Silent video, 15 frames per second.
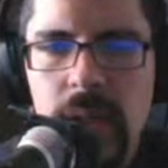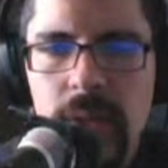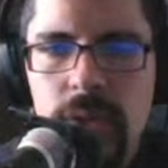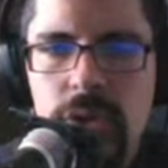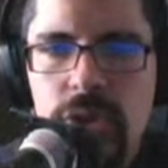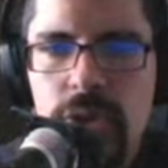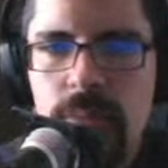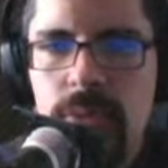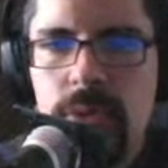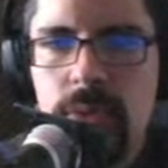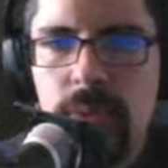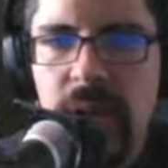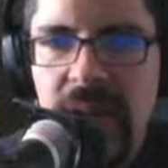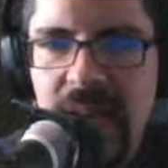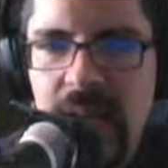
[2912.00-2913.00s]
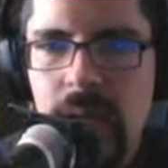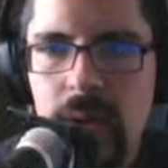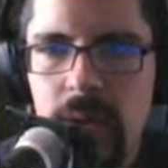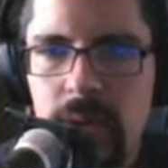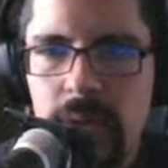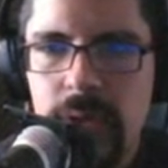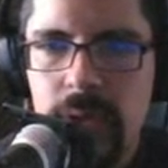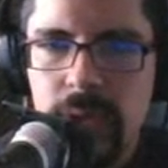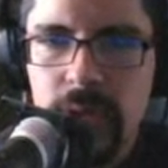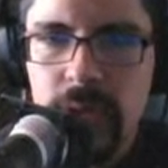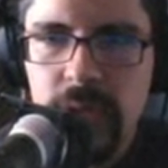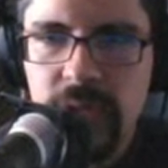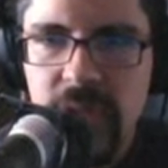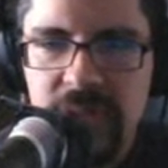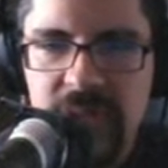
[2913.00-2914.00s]
Shemuel, you
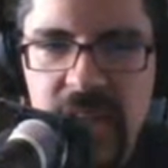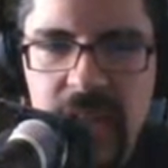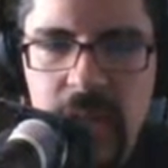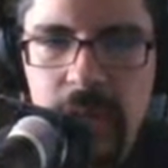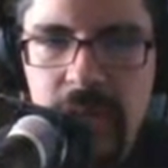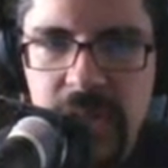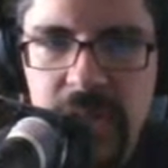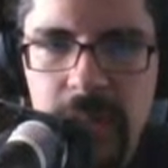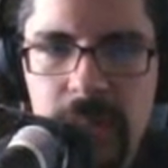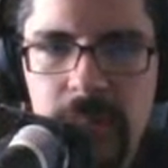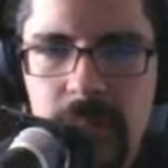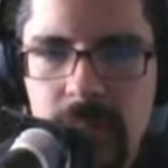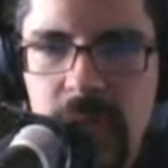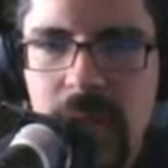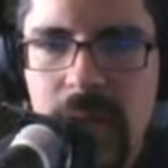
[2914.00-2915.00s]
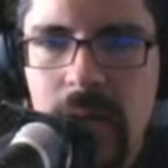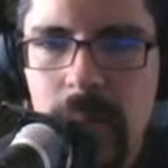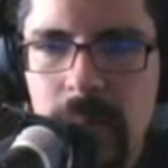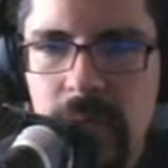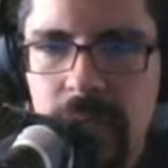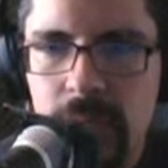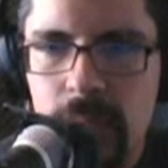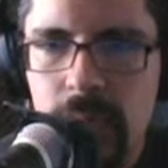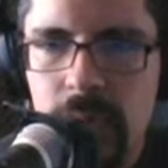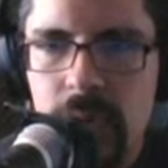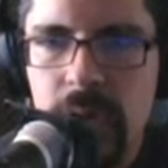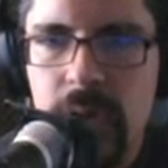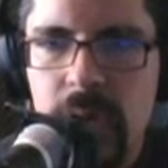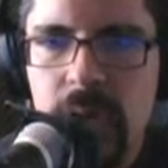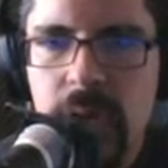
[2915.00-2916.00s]
just kind of take out the M, as it
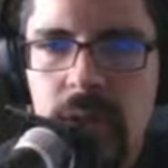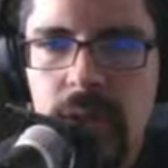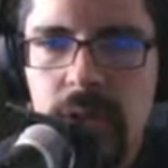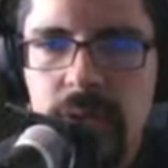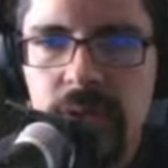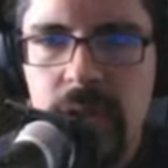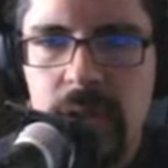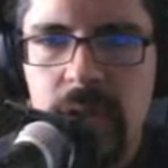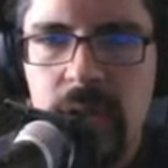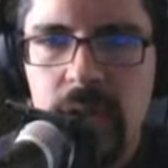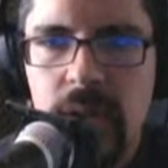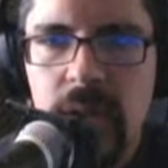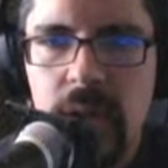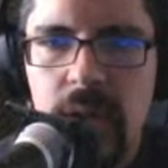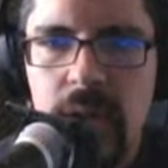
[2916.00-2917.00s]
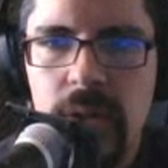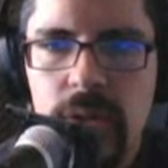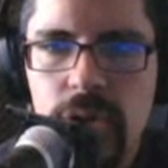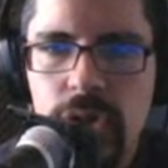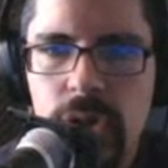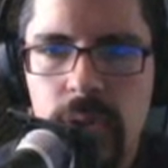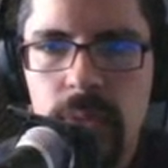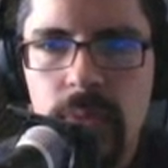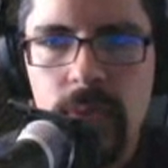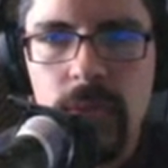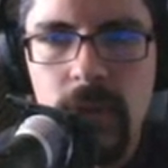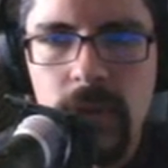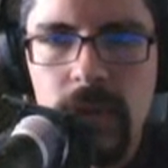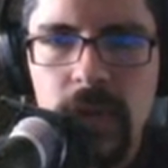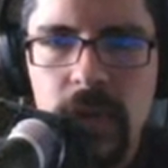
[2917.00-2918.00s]
were. You just get
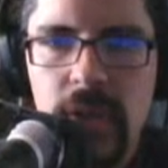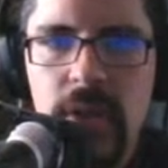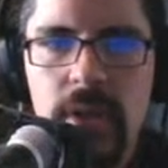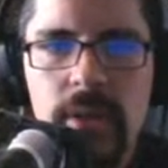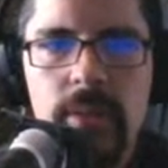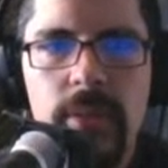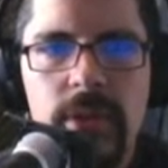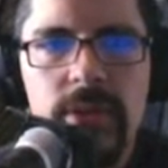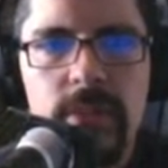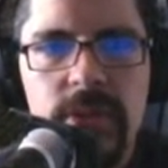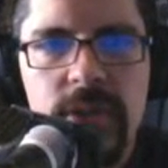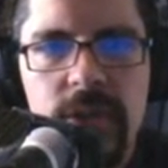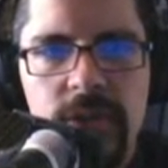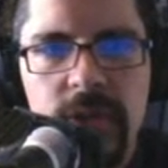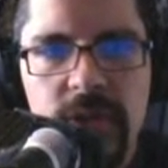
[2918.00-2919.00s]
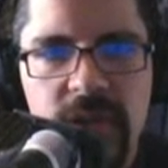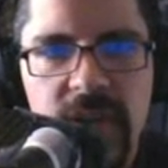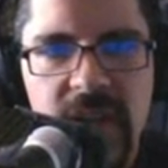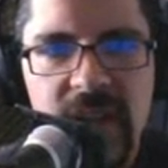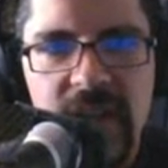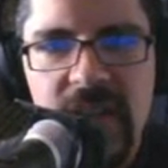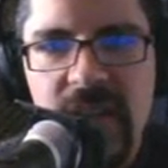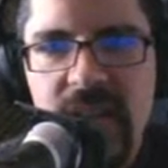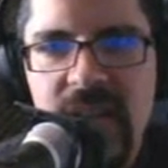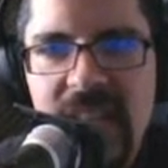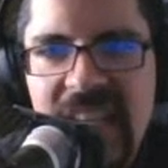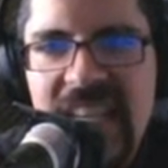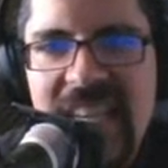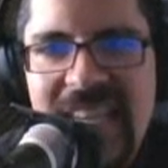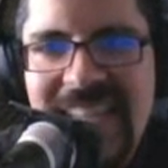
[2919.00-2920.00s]
Shaul, which is to say
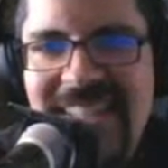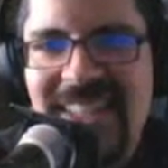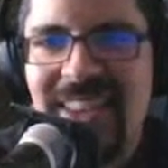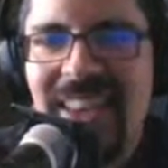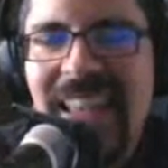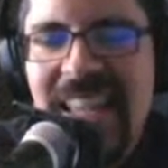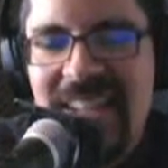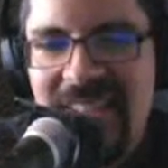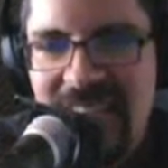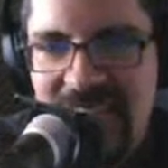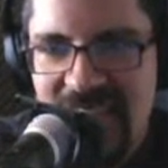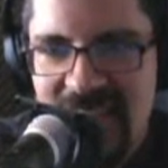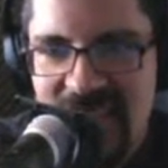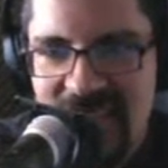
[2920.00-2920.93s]
he is lent.